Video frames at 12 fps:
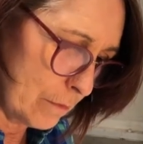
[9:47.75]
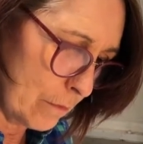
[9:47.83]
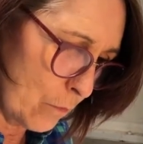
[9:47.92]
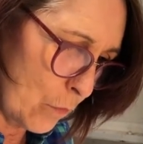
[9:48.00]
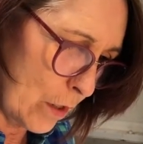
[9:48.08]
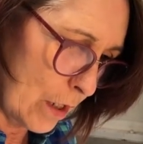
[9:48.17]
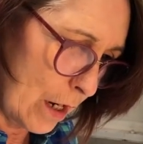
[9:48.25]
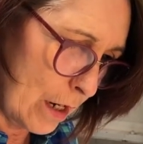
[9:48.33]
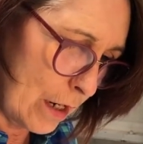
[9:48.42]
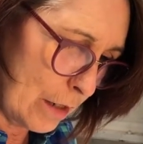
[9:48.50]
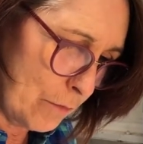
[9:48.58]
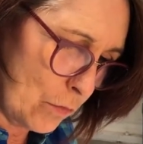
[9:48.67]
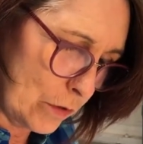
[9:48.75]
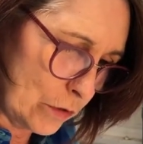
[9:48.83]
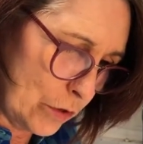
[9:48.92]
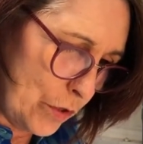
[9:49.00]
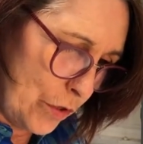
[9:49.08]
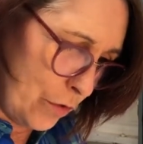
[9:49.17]
What I want to
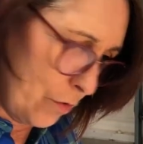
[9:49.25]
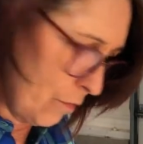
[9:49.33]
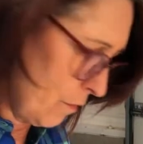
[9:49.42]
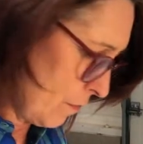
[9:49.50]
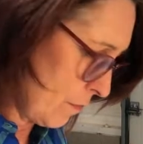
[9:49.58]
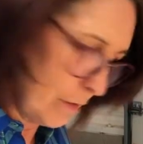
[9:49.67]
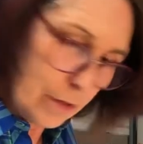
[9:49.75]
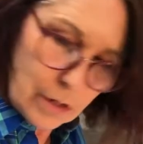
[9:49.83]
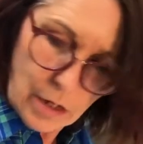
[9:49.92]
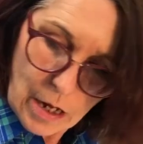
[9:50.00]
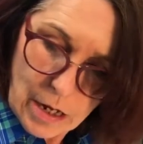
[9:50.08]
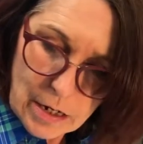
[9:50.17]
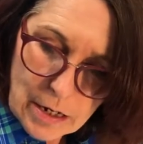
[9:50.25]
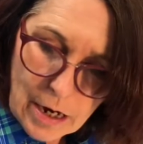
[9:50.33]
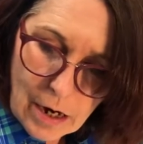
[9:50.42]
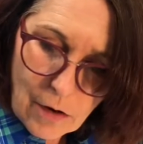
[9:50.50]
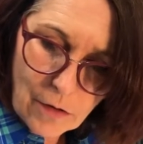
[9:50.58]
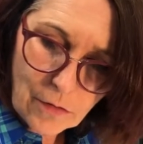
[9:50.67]
do
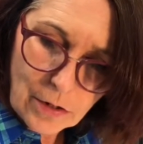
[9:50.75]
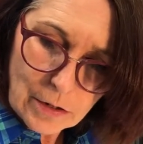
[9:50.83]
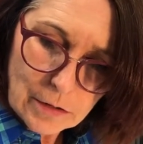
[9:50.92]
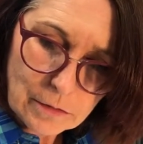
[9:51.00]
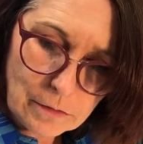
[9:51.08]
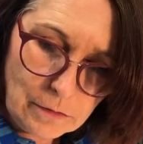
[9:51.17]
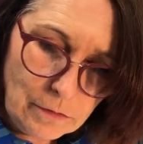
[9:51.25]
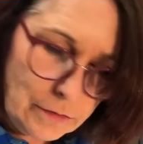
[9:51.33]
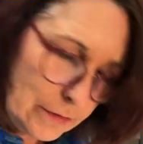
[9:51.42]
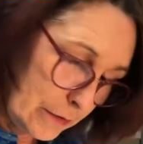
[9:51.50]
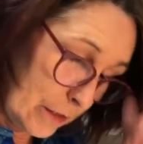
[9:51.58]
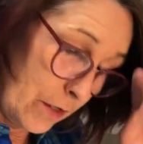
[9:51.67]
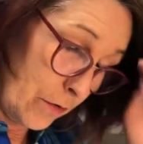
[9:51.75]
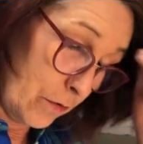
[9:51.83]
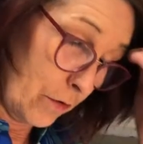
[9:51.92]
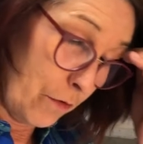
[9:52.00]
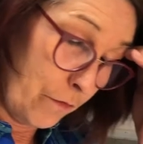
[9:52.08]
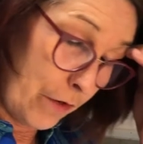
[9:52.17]
now is another
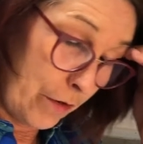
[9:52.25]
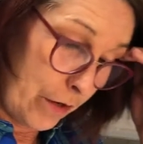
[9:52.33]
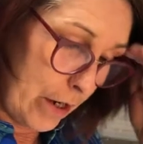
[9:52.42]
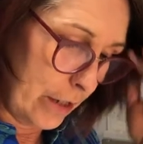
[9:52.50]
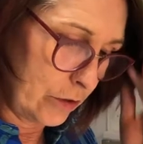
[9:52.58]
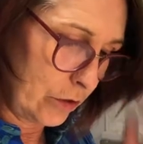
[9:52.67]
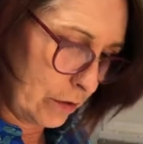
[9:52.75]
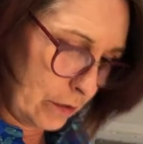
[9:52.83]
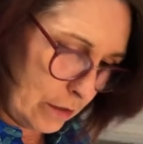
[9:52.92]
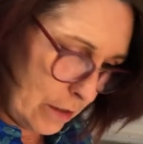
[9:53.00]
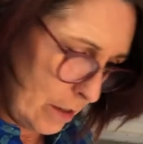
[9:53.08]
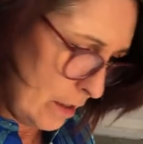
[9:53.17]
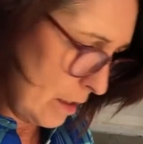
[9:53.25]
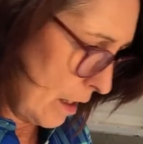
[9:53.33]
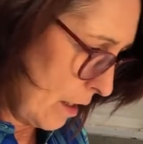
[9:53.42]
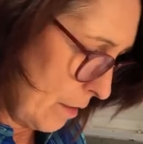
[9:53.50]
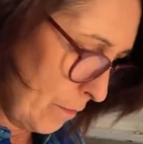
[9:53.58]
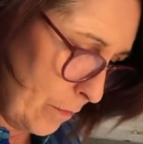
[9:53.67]
little variation
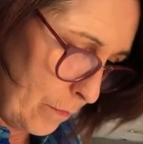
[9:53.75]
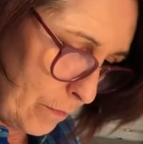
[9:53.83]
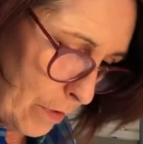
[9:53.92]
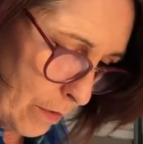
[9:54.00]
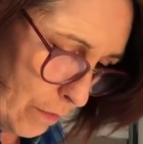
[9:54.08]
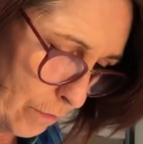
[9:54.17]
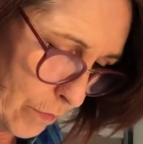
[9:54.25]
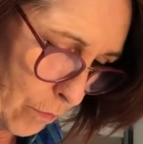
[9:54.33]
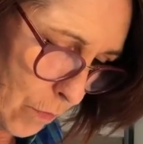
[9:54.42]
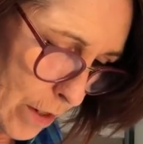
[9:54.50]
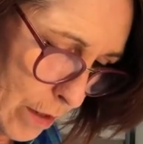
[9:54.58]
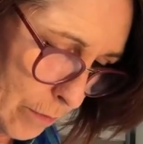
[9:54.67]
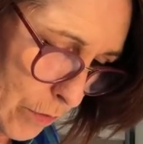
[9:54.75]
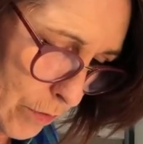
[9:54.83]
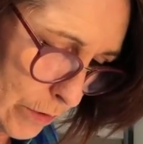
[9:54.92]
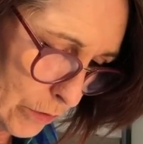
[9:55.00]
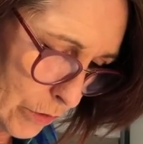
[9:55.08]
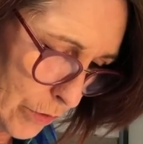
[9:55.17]
of the way I'm
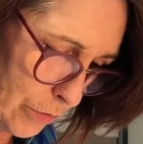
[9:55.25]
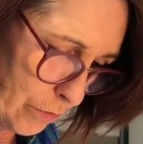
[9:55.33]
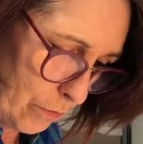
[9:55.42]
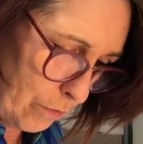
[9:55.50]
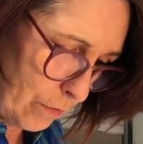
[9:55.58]
going to